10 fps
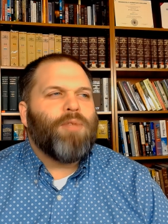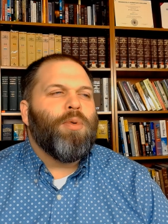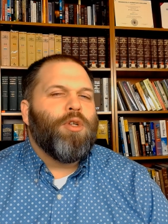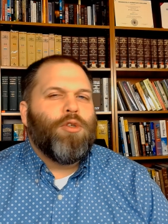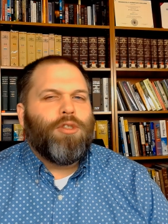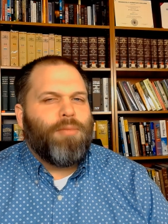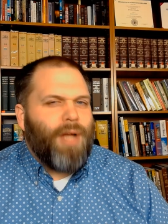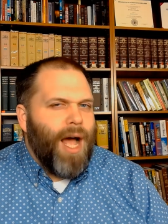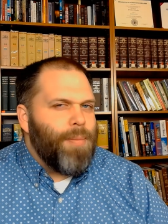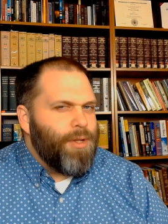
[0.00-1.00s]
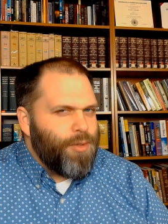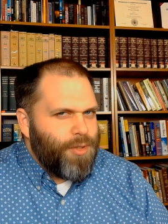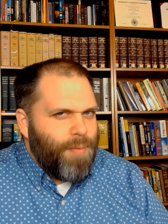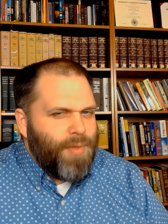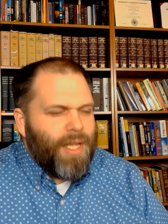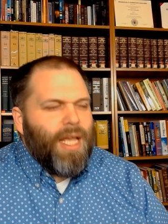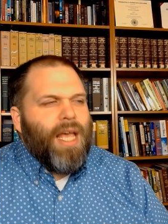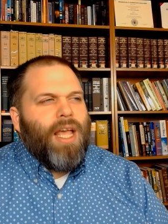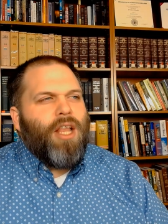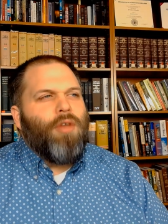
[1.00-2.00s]
produce some copies or something.
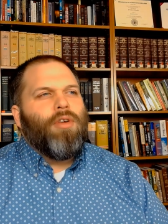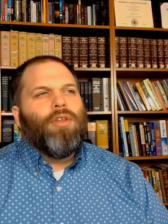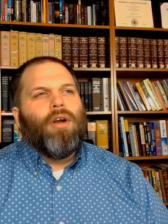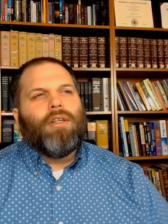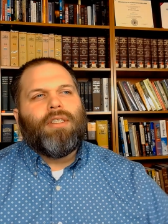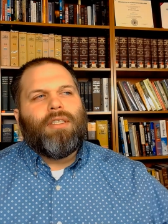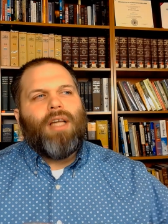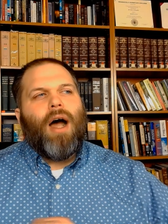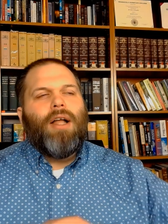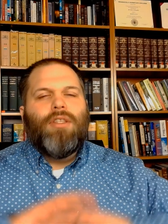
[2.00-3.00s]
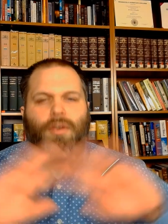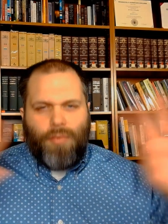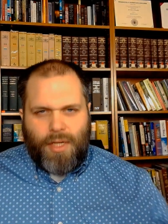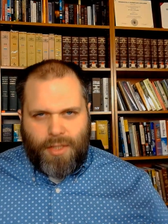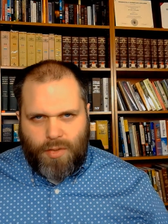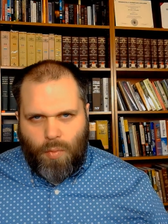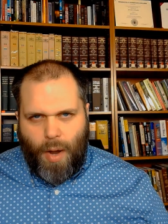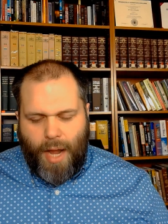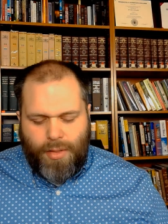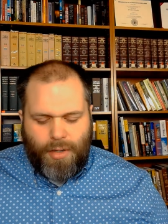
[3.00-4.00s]
You know, there are tons of reasons
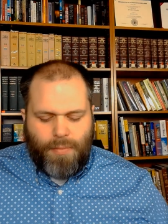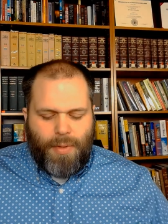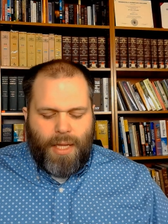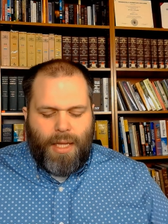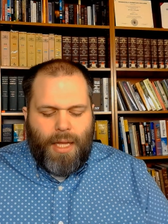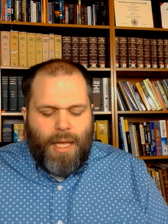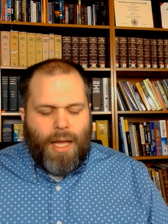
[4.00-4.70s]
why there could be